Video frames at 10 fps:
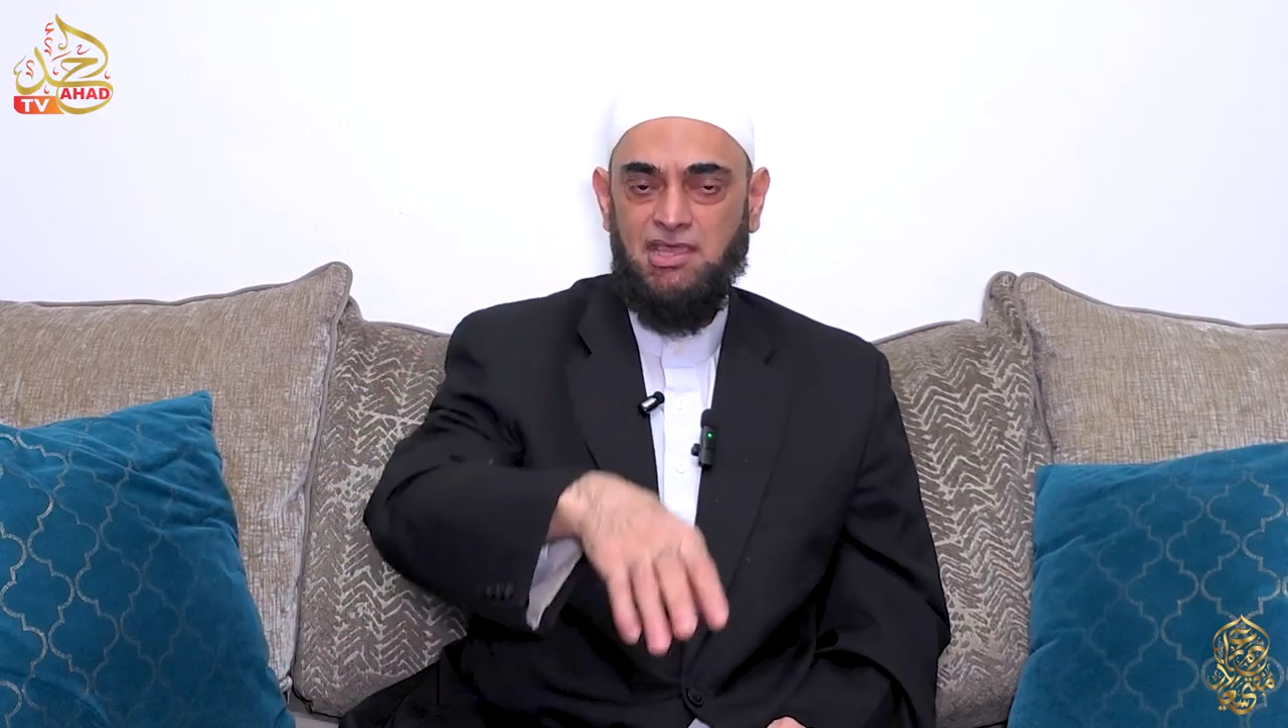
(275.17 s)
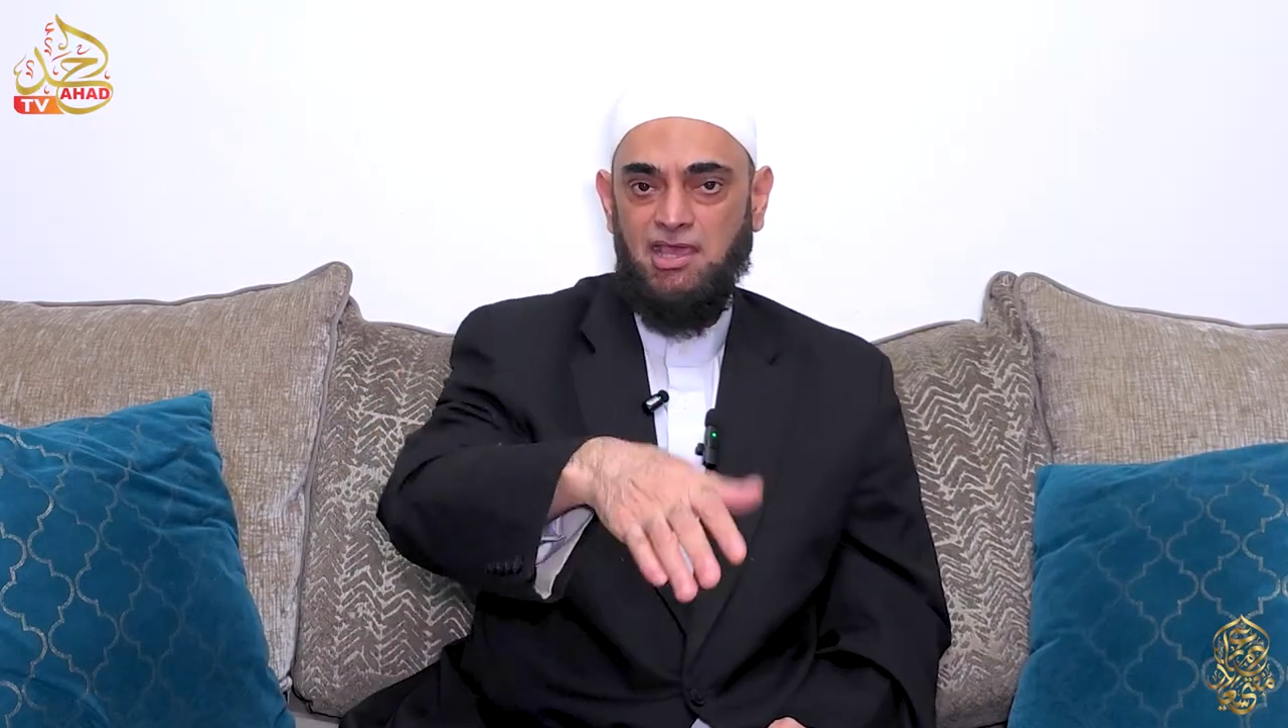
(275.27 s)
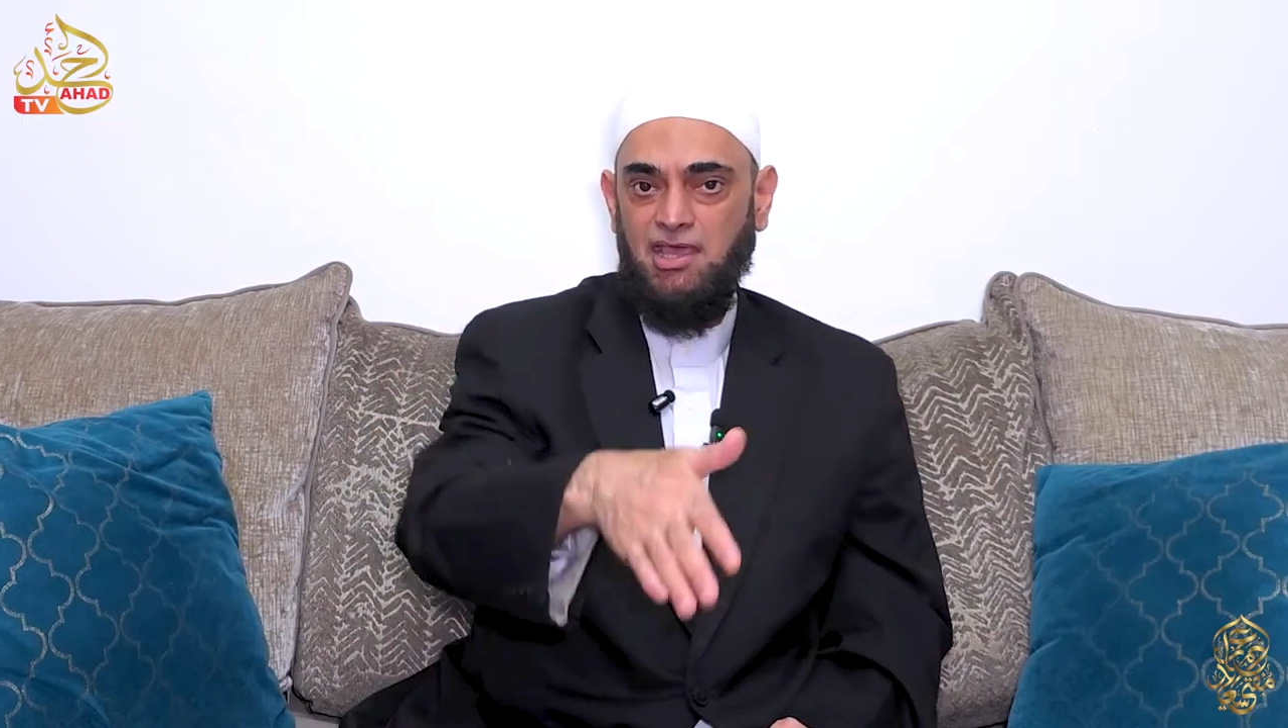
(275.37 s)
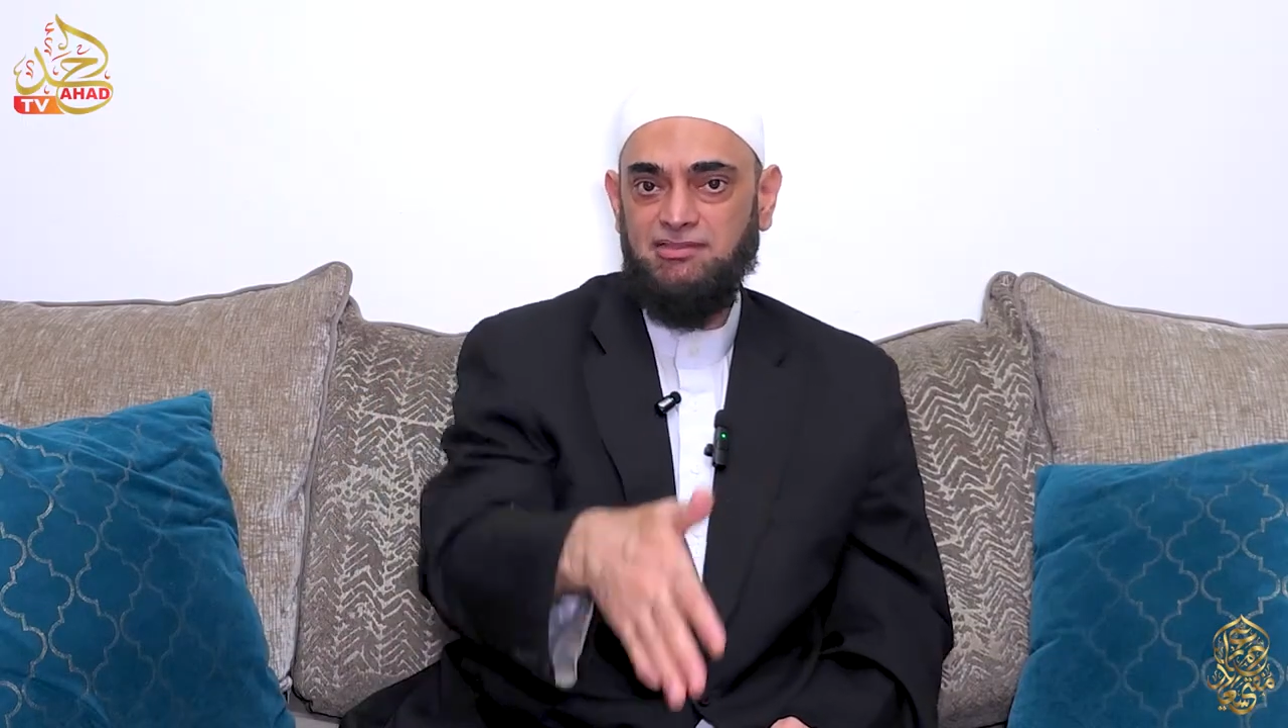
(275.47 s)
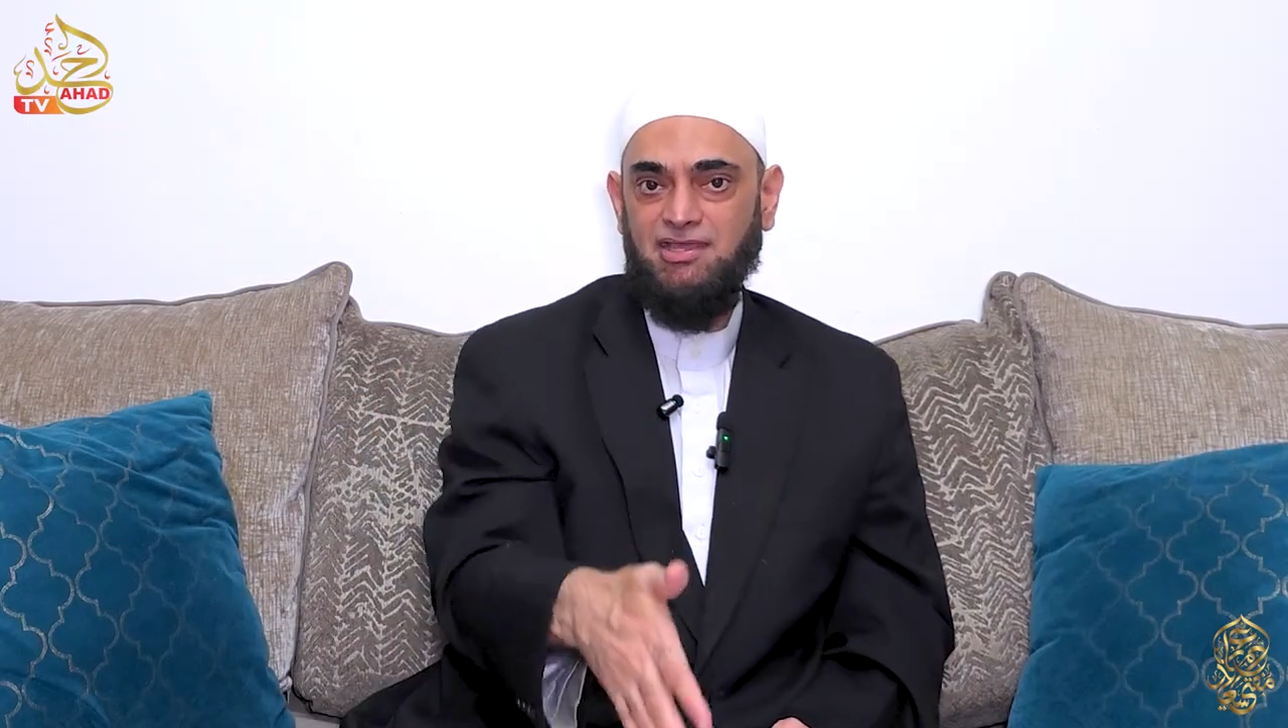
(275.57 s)

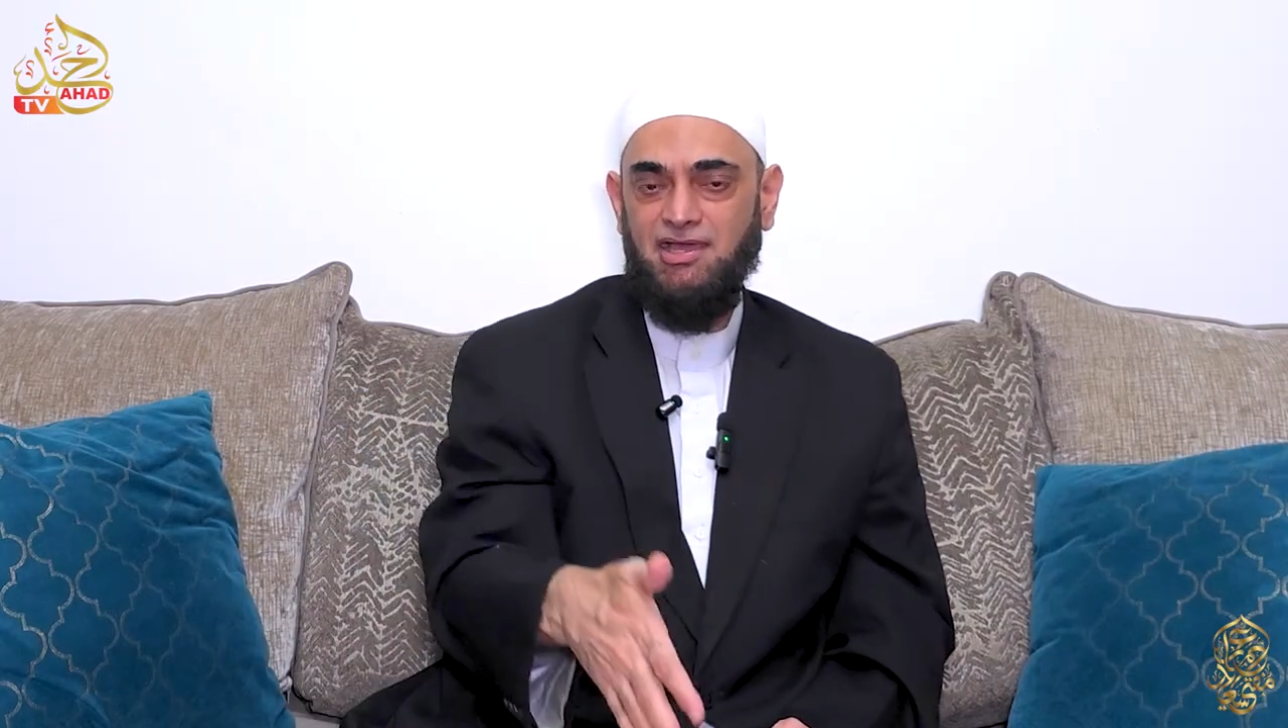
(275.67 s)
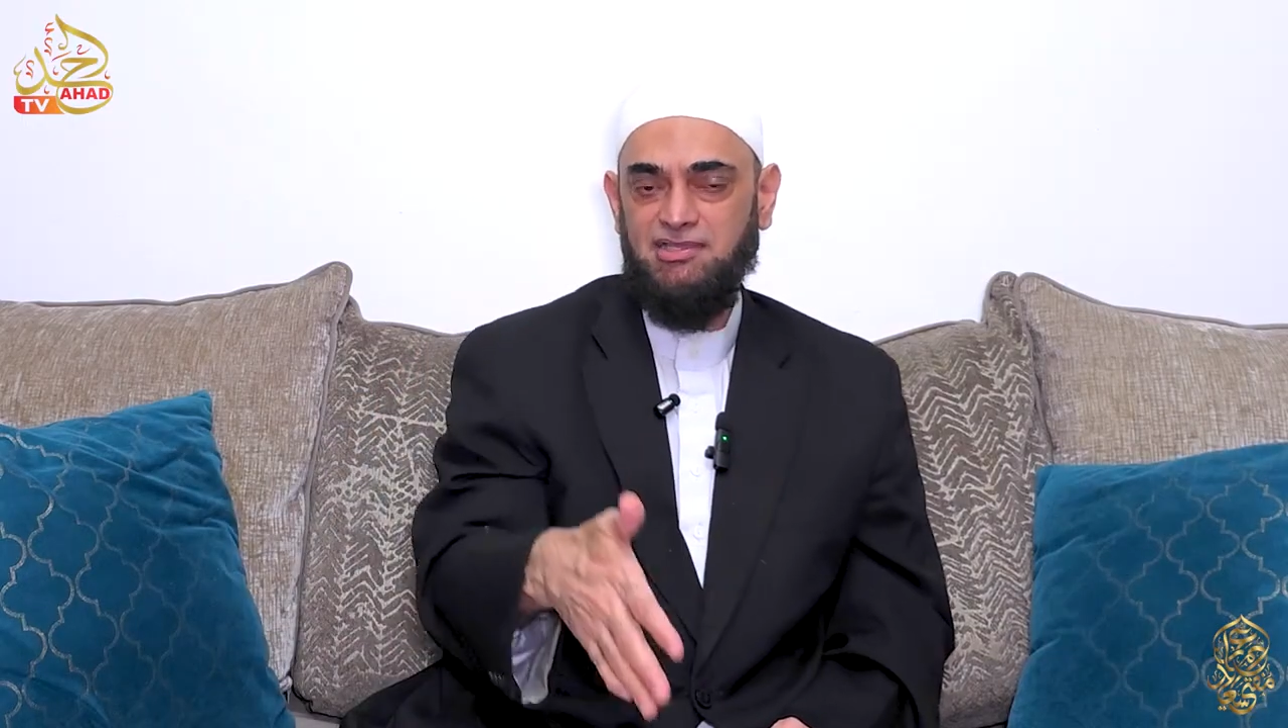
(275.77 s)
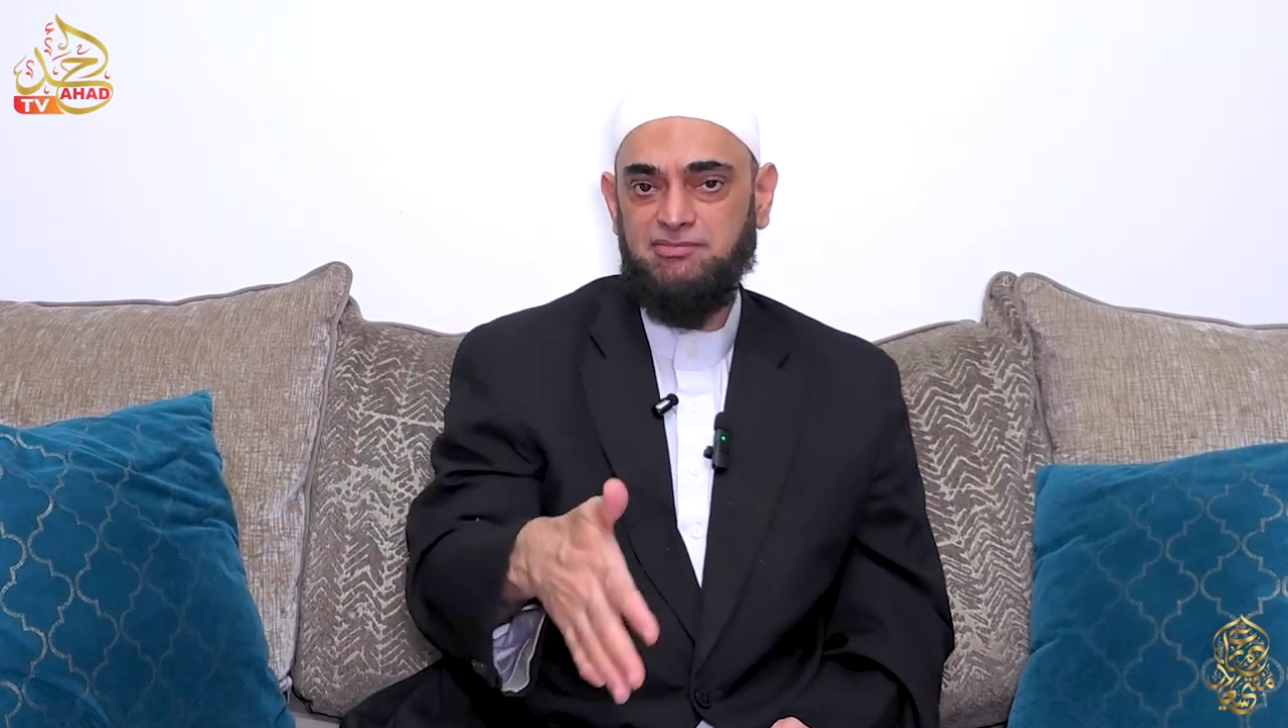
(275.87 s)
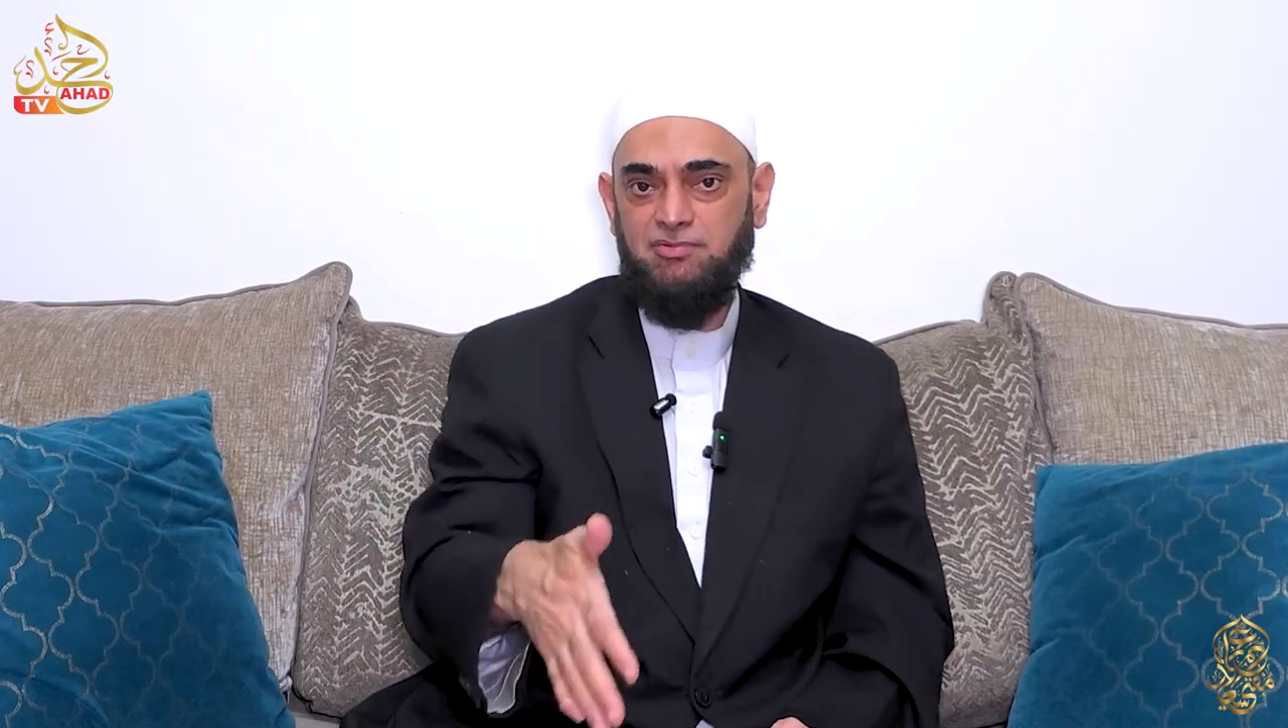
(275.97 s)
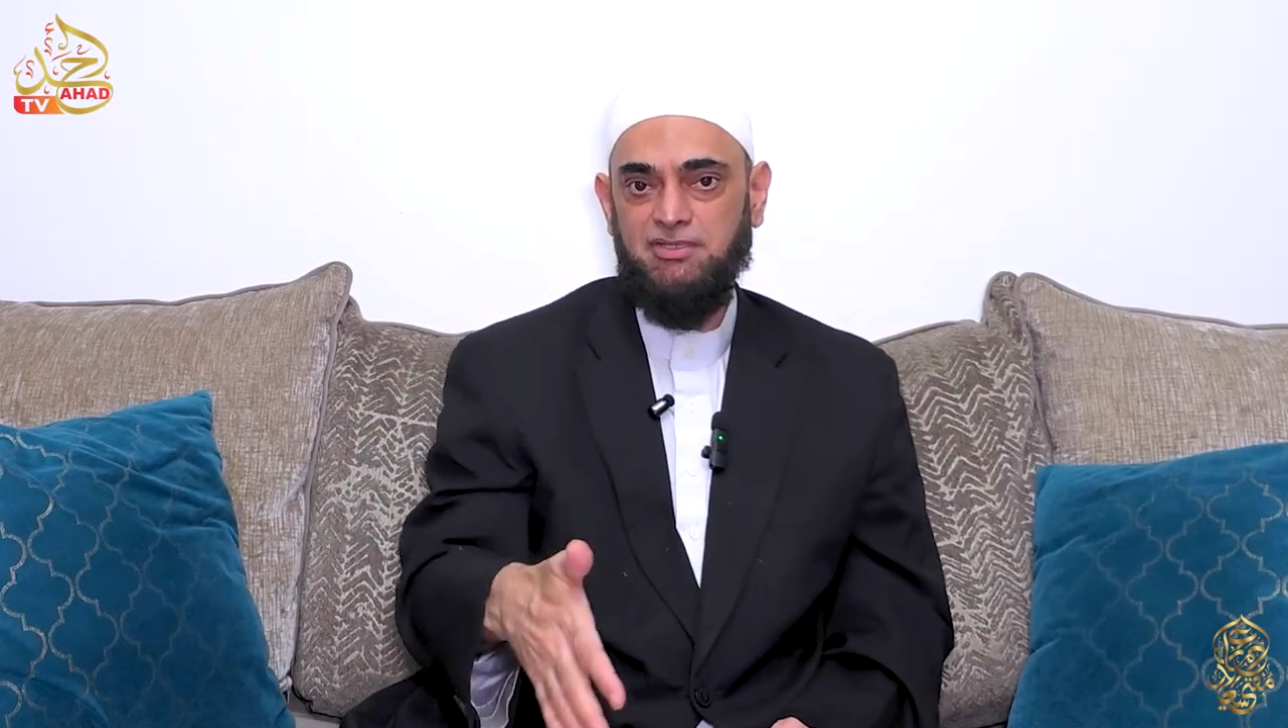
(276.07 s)
and the husband